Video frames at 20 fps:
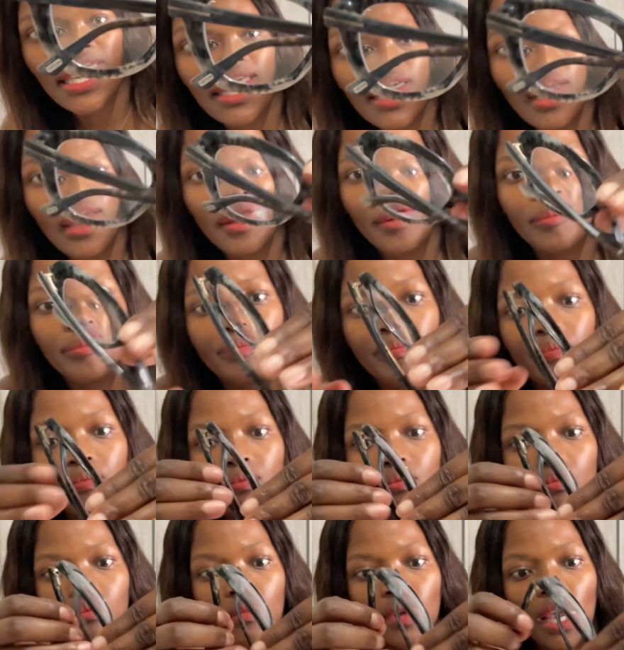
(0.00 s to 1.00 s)
it
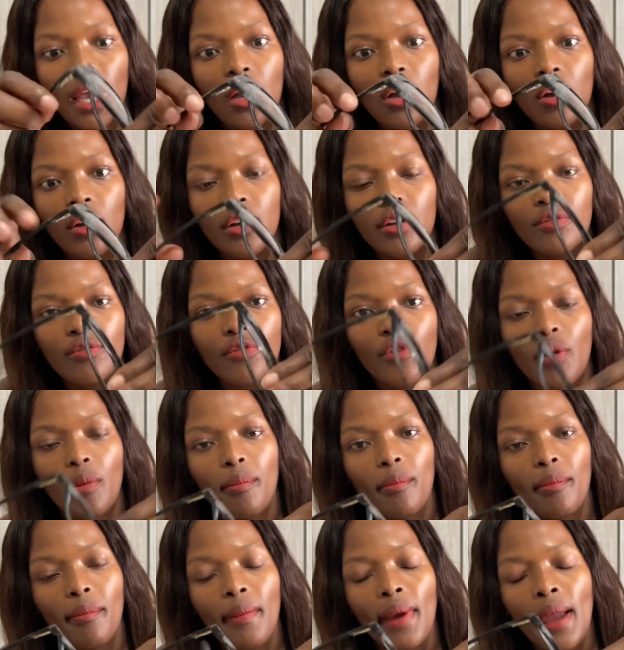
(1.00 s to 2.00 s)
i got it
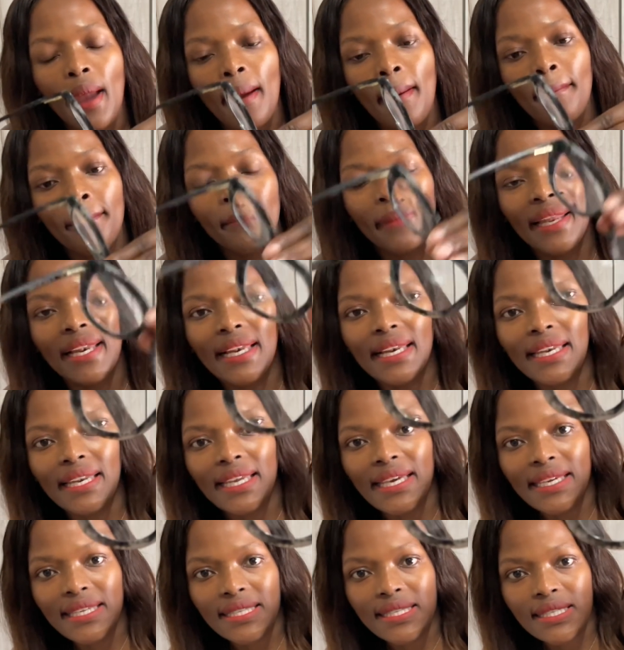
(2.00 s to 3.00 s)
from my
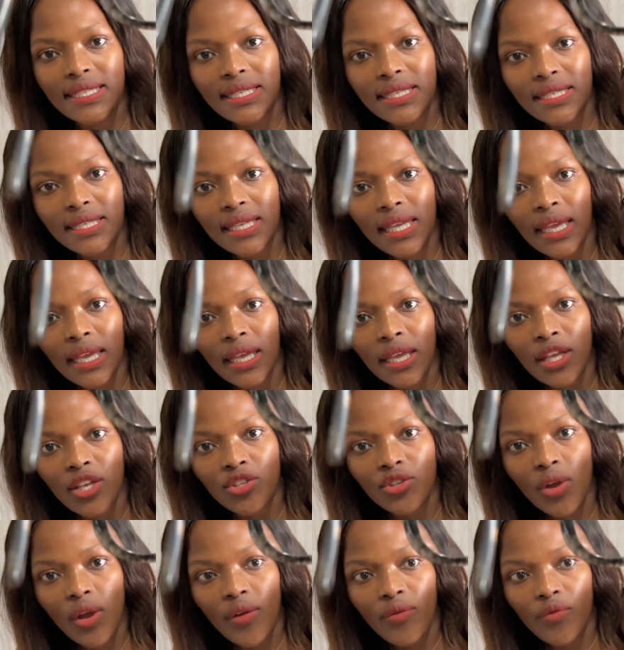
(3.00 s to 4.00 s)

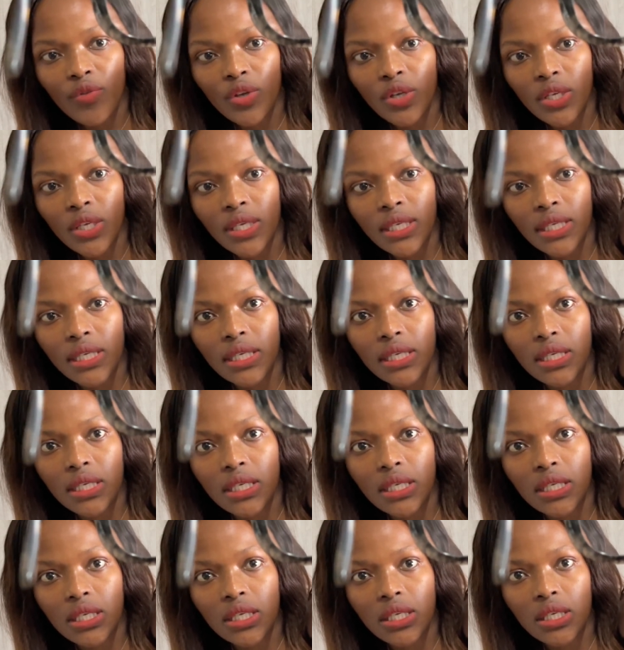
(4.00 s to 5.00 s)
so every
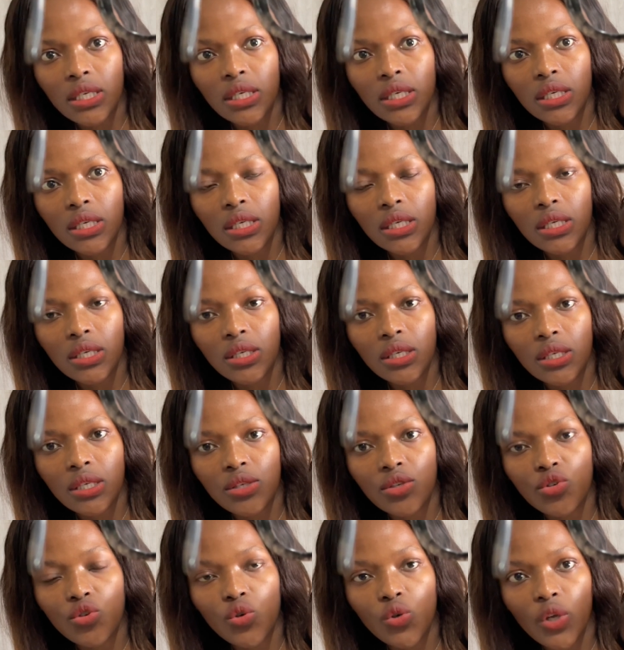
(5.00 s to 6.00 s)

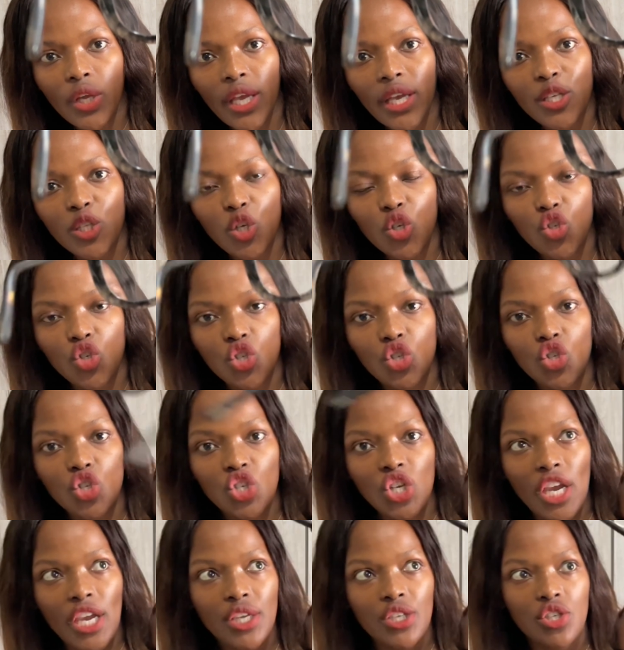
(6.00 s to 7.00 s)
two years i just
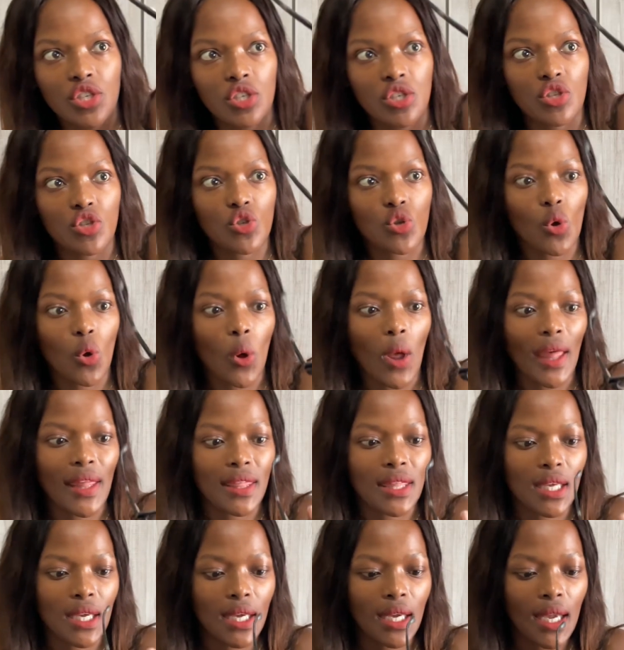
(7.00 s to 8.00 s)
changed it so i
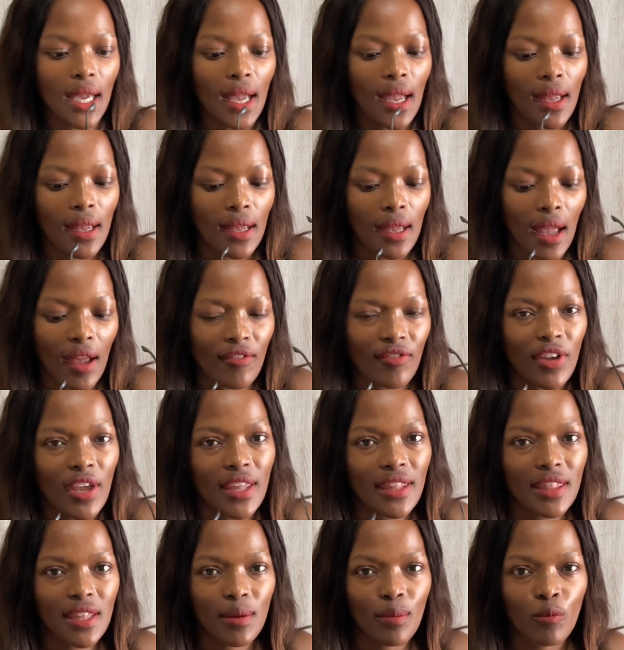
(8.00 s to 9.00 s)
think i've
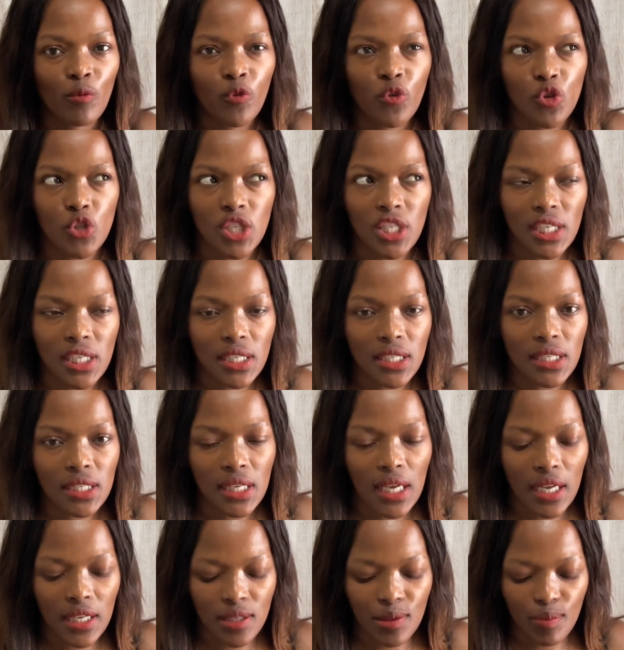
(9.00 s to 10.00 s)
had them for six
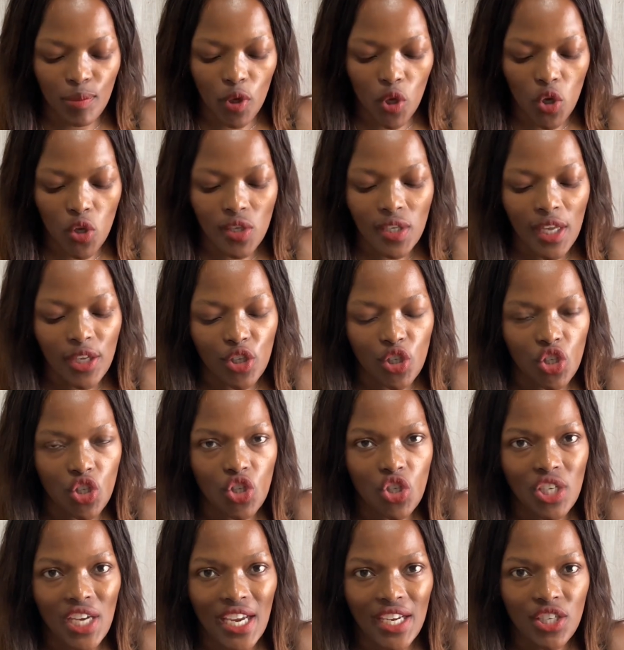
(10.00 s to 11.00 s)
years because i just
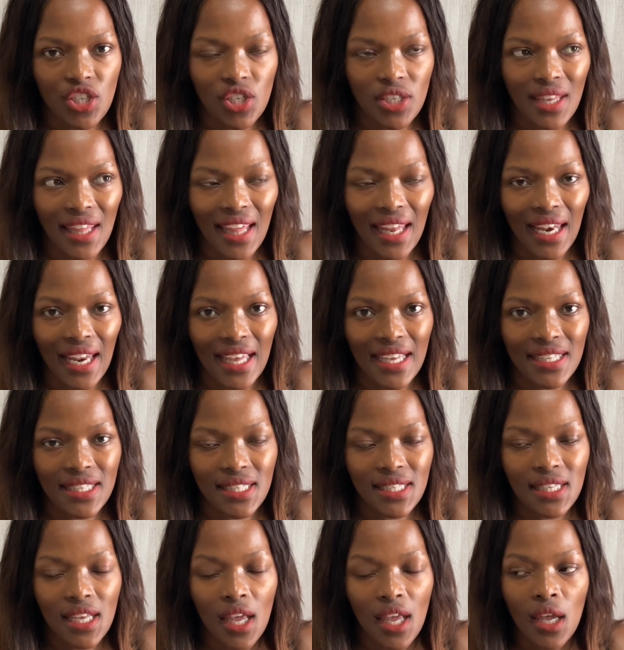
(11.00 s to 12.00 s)
changed the lens
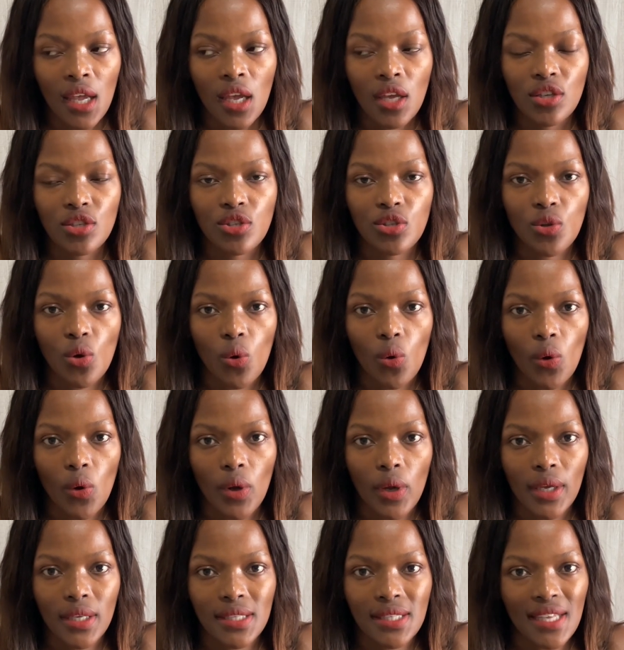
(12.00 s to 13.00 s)
so
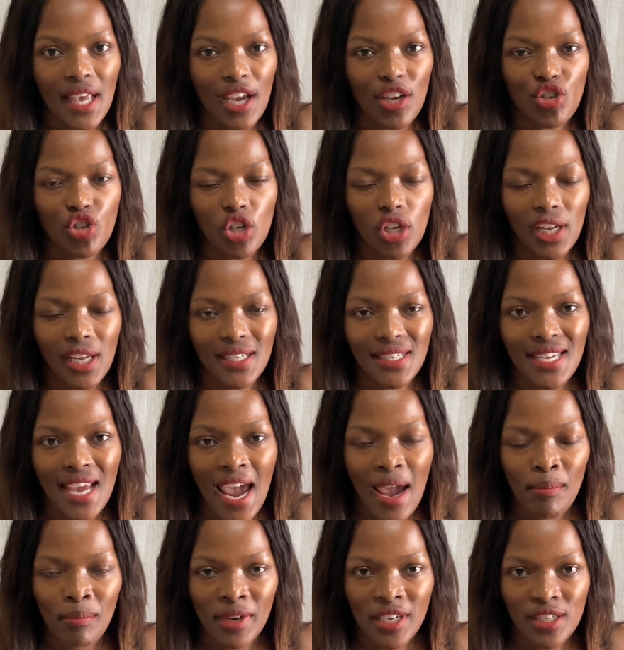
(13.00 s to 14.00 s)
it's actually a
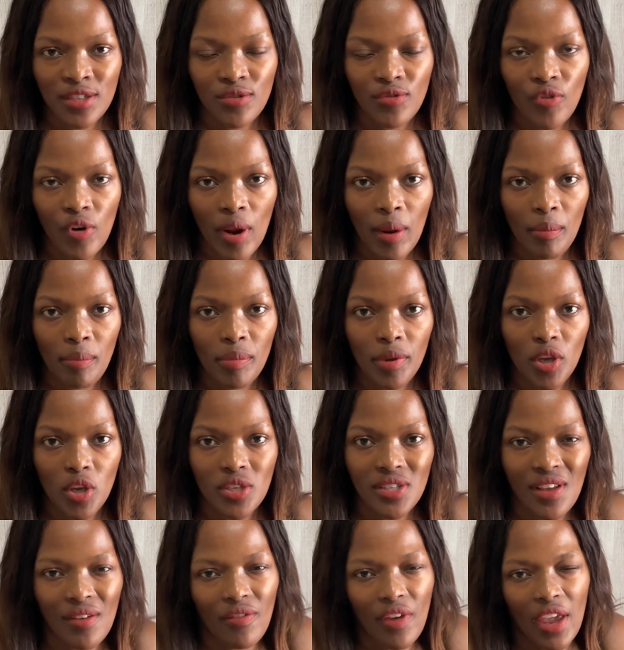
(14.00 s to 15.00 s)
timeless frame because
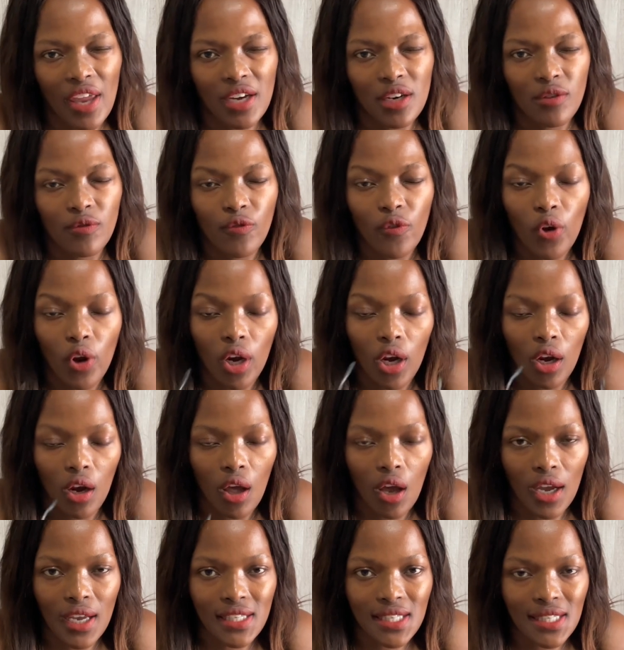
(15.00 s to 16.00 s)
i've had it for the
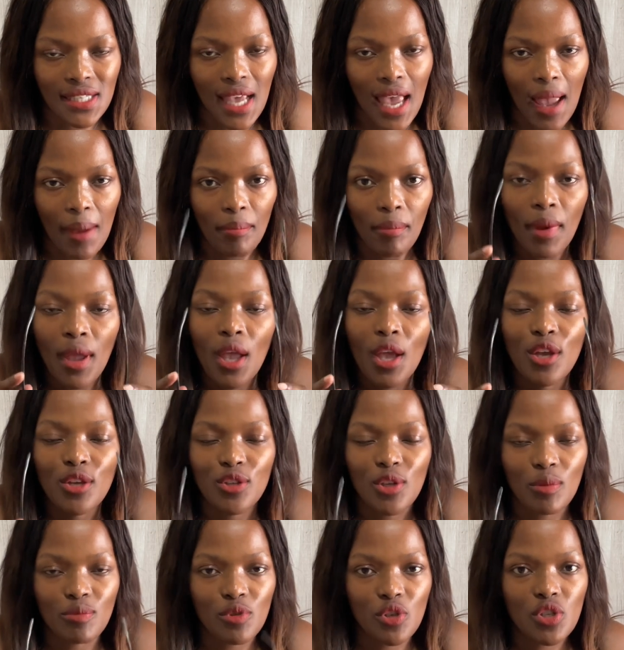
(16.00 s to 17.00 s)
longest time
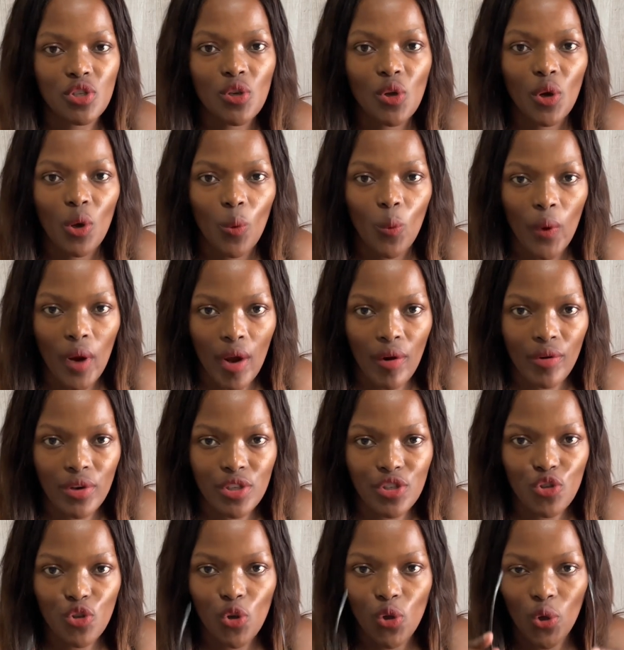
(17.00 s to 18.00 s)
so i'm just gonna wear
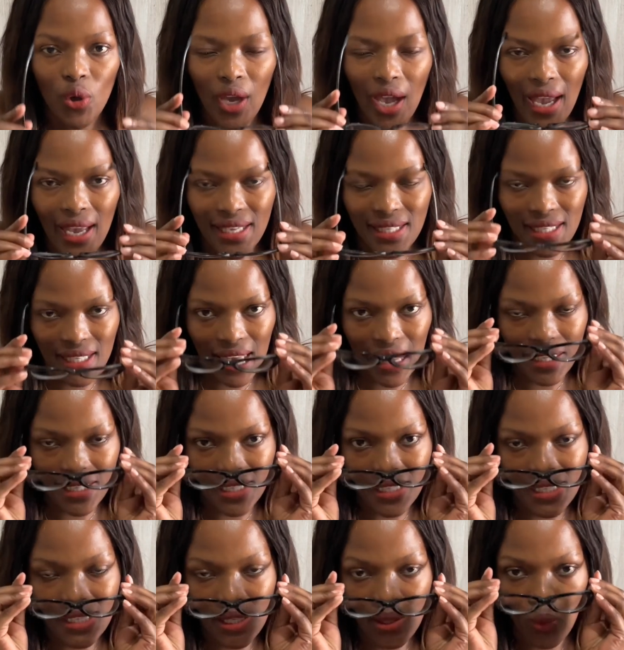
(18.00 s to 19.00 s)
it so you guys can
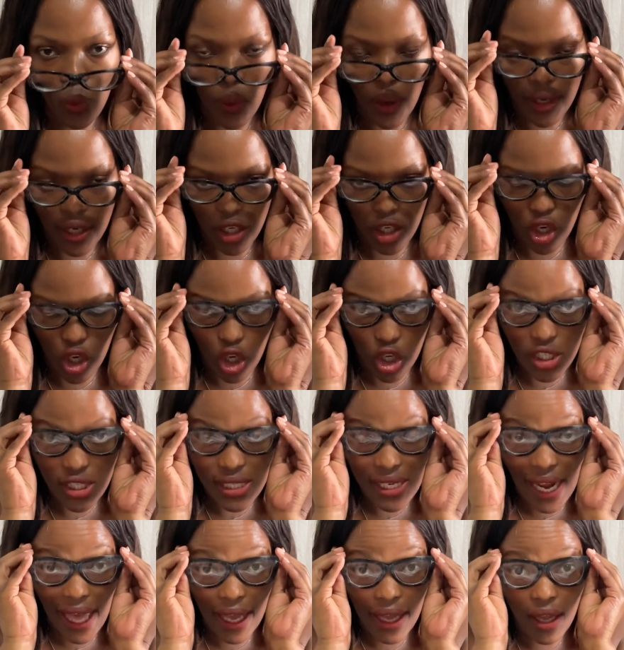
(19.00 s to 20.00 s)
see what it looks
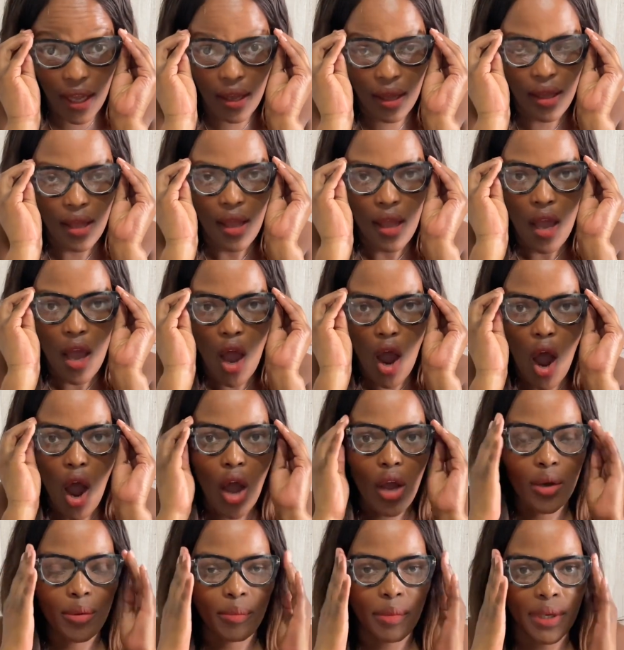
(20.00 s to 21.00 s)
like
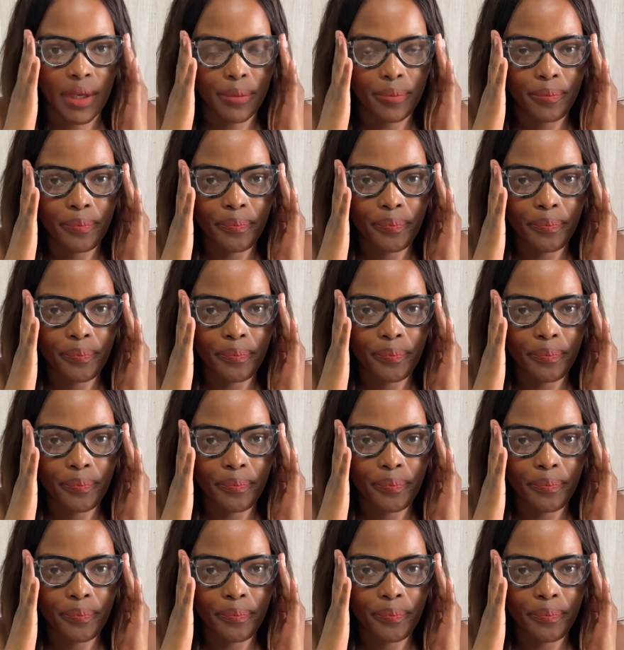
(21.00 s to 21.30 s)
on me